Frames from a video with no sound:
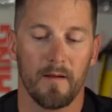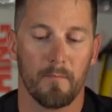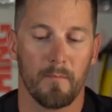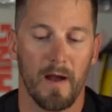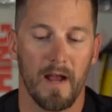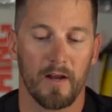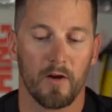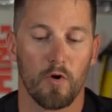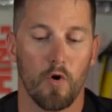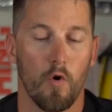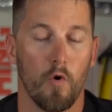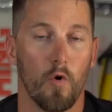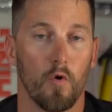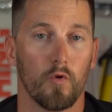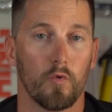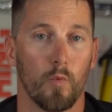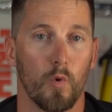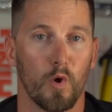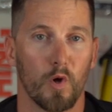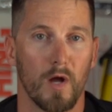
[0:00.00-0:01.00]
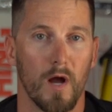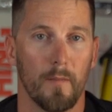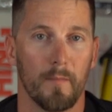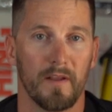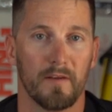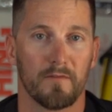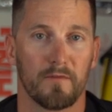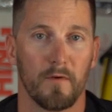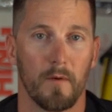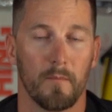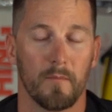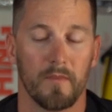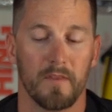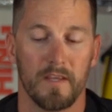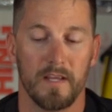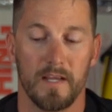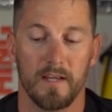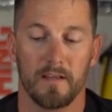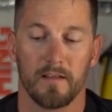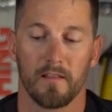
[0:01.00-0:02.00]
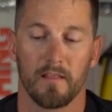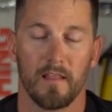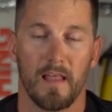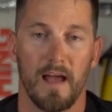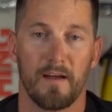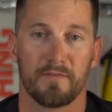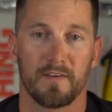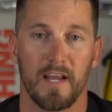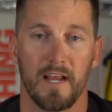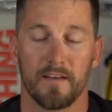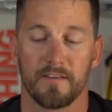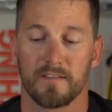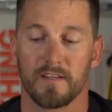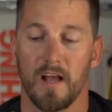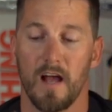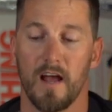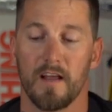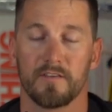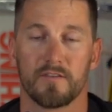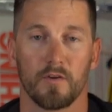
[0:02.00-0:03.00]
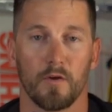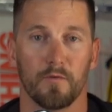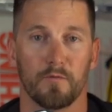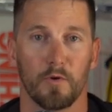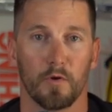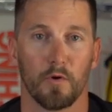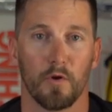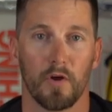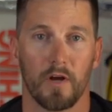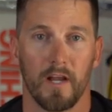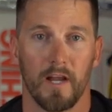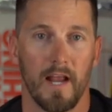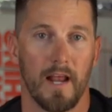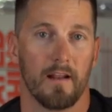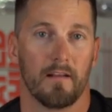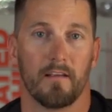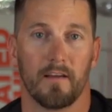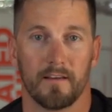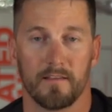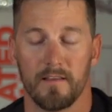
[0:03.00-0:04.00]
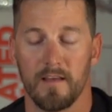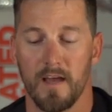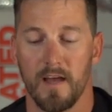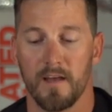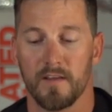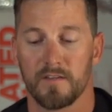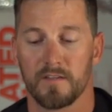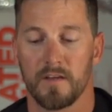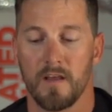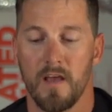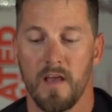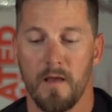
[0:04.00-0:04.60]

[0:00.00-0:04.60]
My cold will come in from the left-hand side. So if you're looking at it like this,